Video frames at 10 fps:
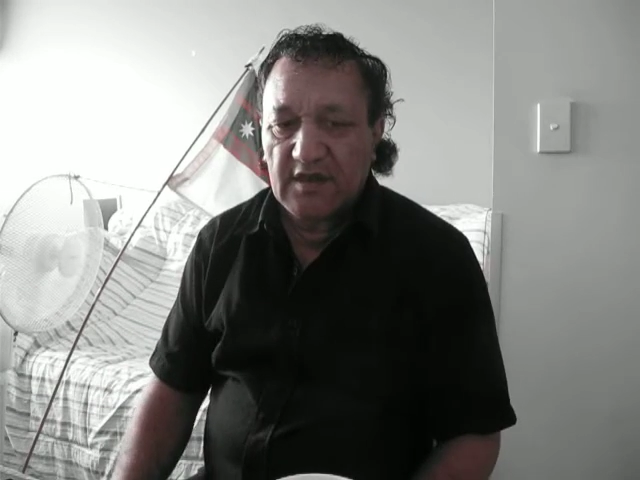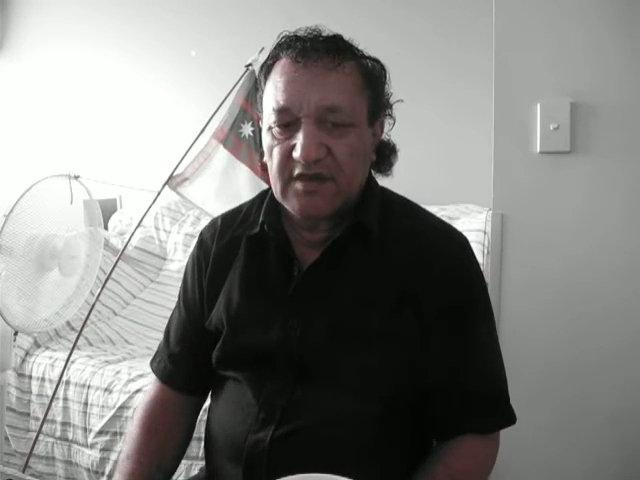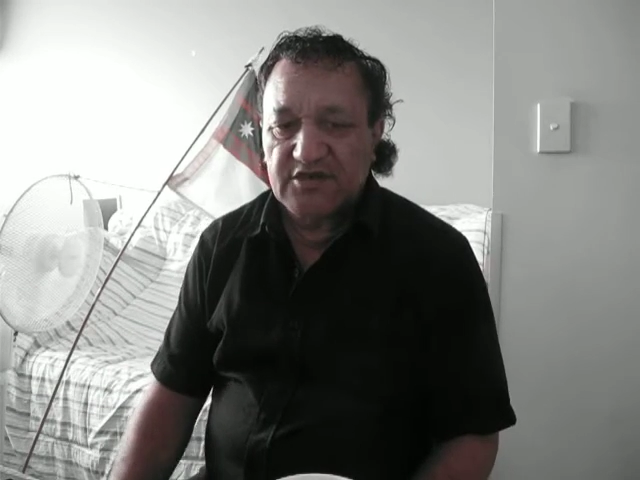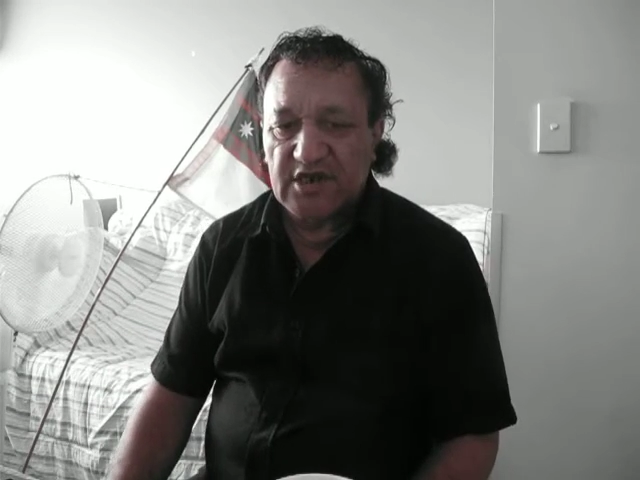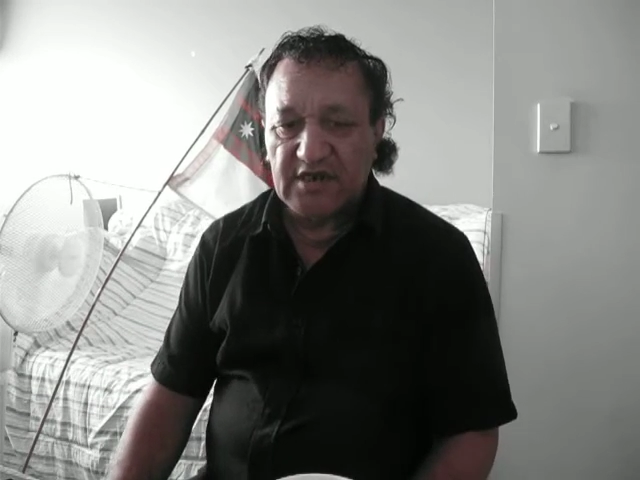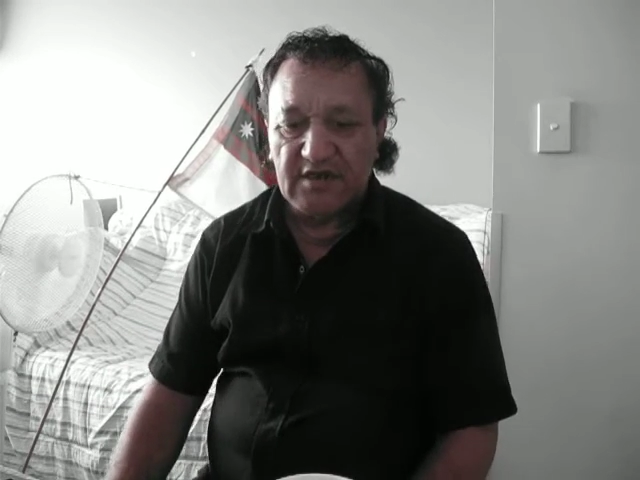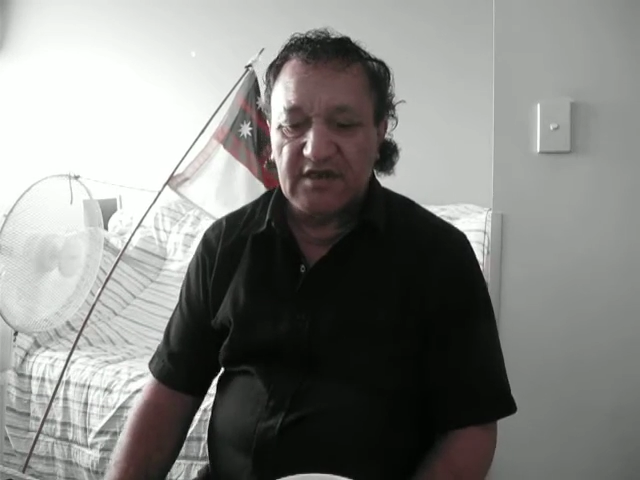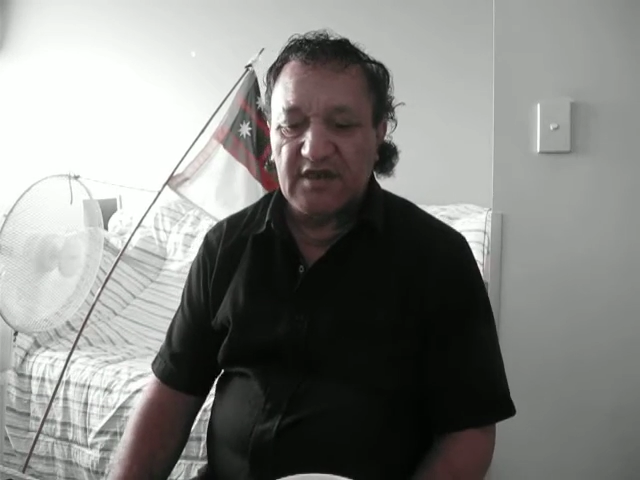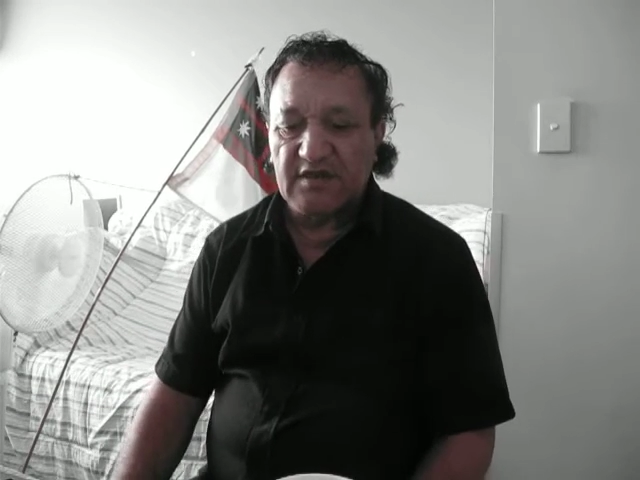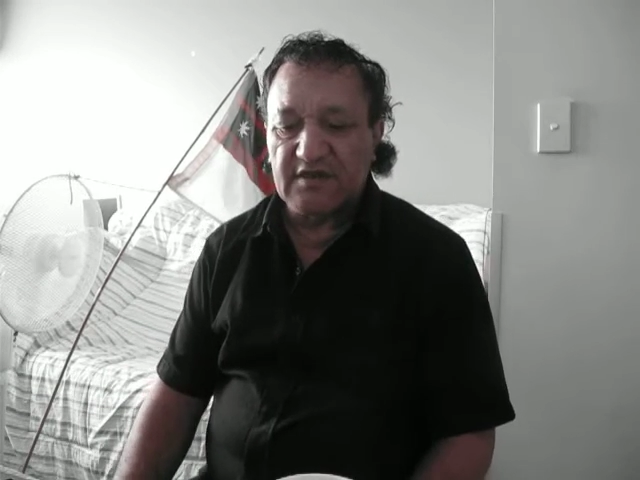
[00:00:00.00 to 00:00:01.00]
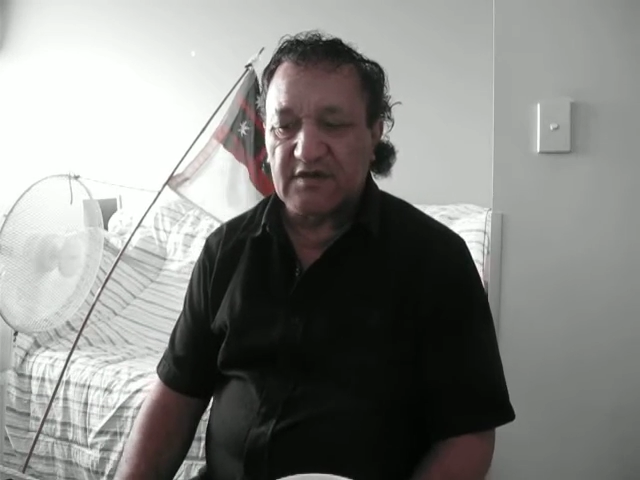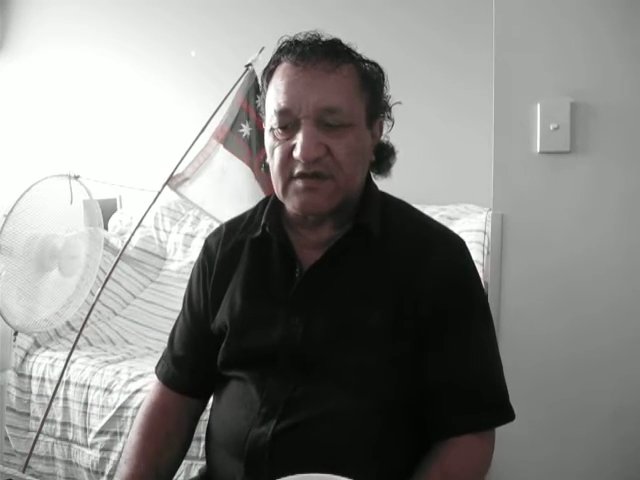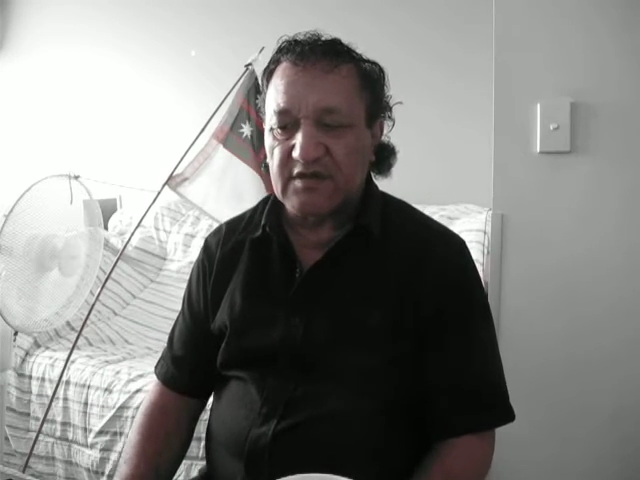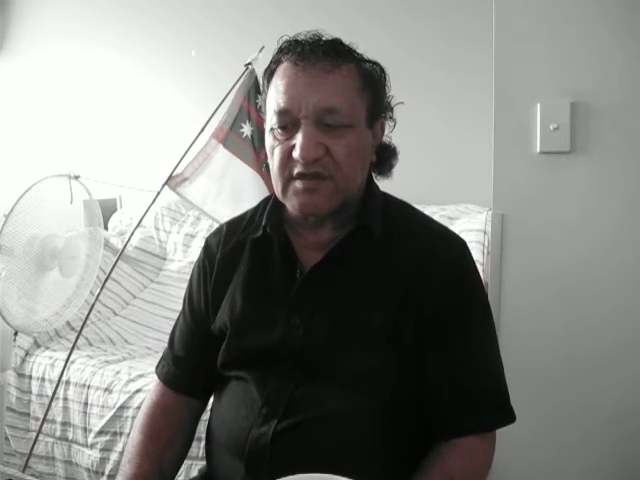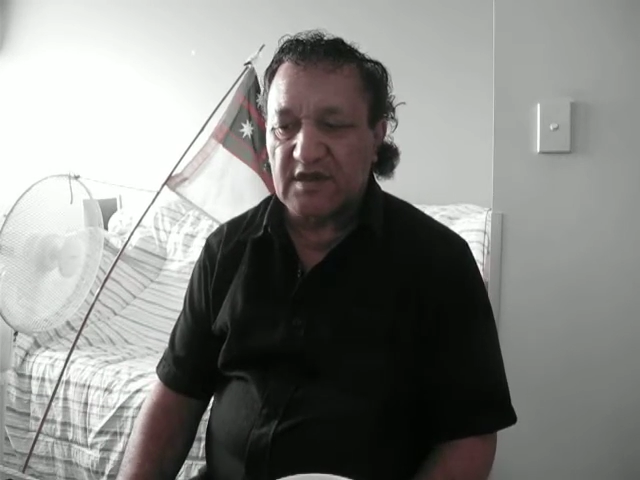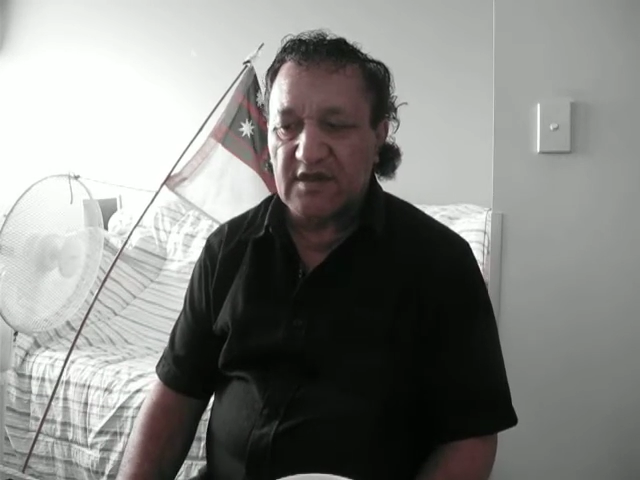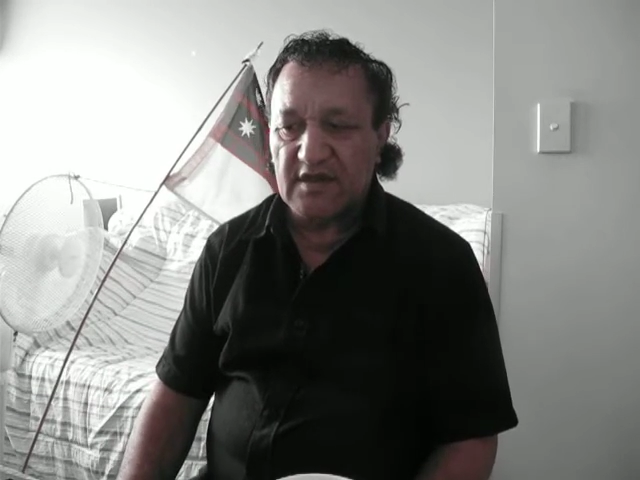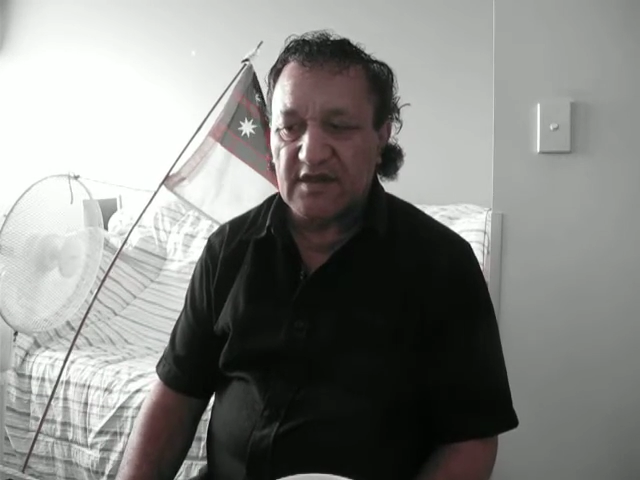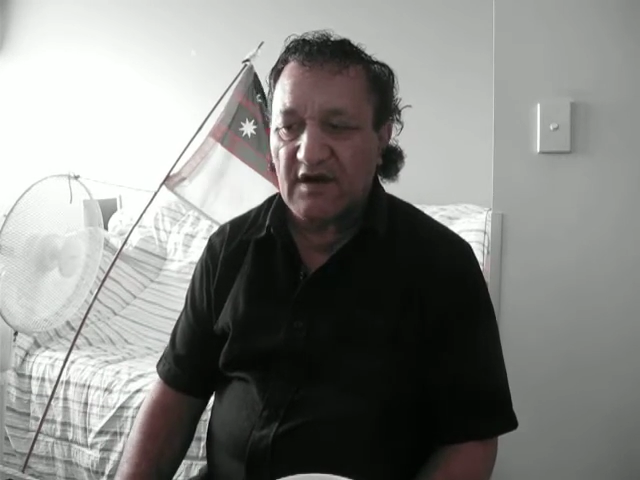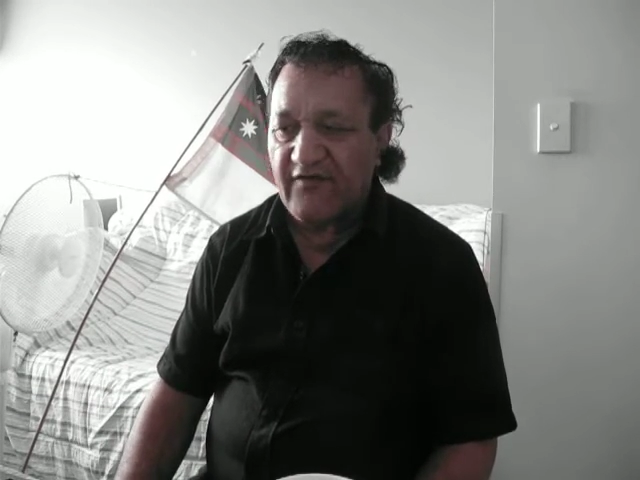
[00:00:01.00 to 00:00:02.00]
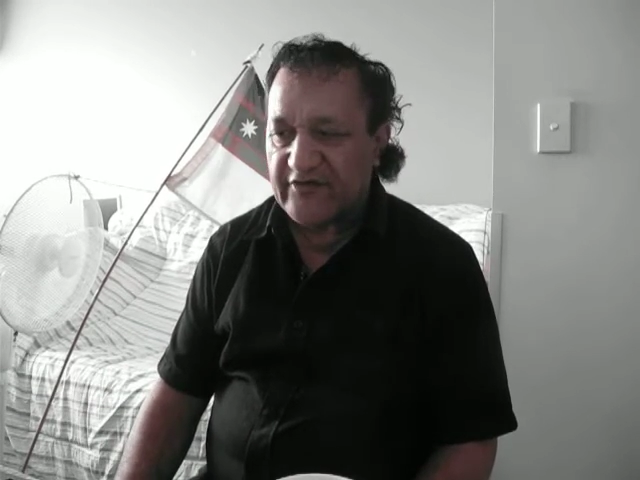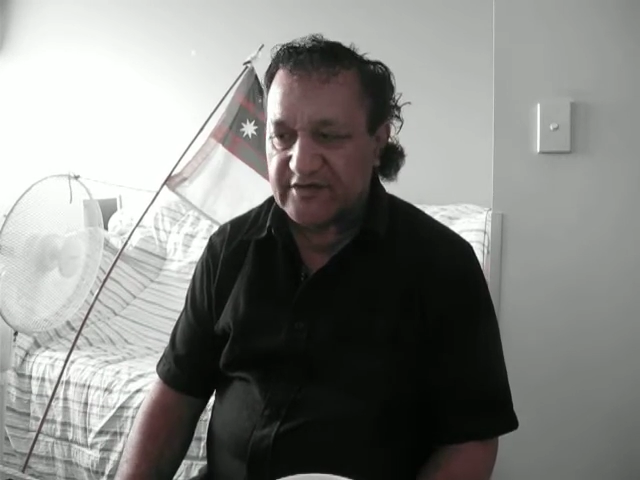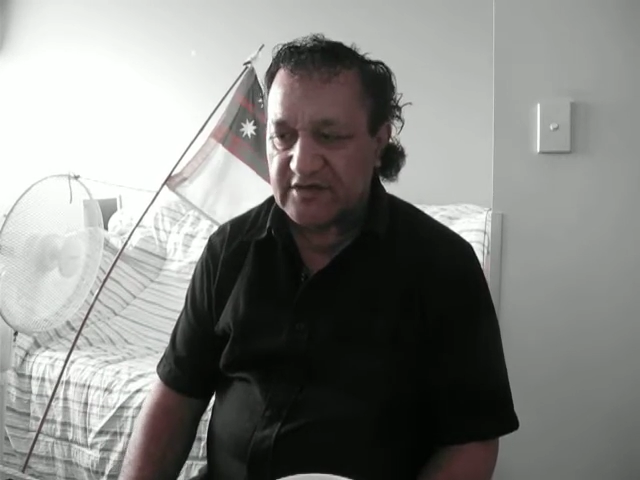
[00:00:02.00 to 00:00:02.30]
Shannon, the office